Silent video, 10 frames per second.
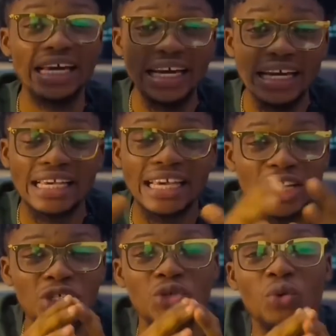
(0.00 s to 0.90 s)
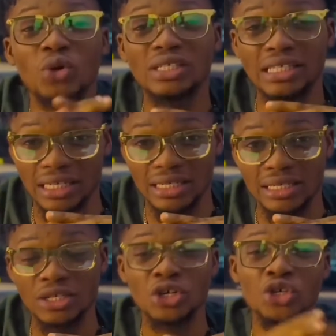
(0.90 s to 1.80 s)
in case you want
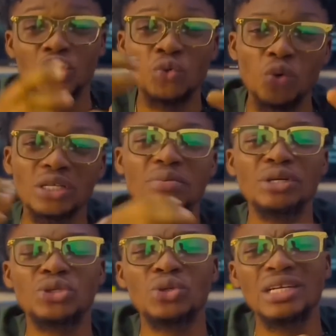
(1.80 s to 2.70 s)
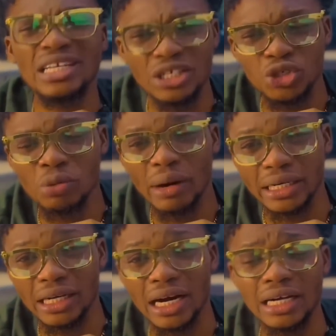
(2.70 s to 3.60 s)
this, you want me to lead you by
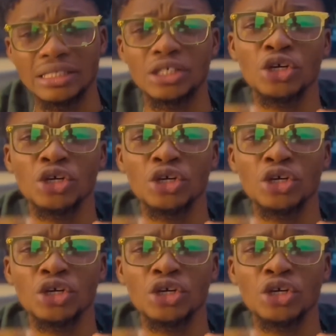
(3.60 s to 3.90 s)
the hand,